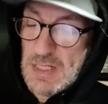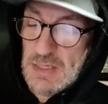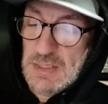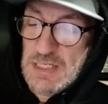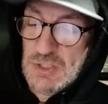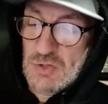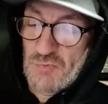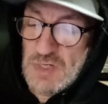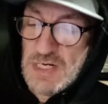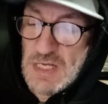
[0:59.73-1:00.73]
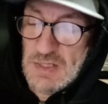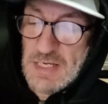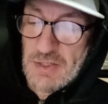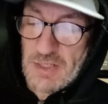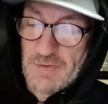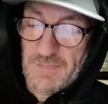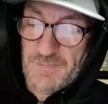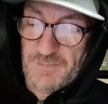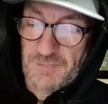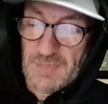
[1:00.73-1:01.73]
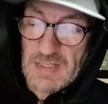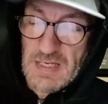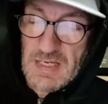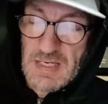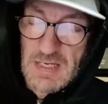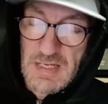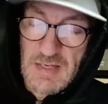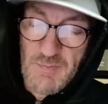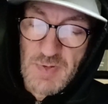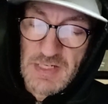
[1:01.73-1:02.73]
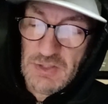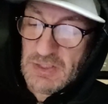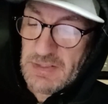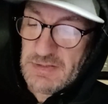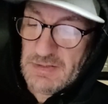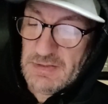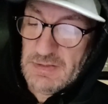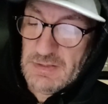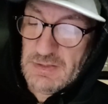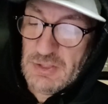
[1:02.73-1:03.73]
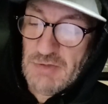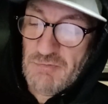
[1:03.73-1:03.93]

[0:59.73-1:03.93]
Lee Cherie a letter. Impatient, she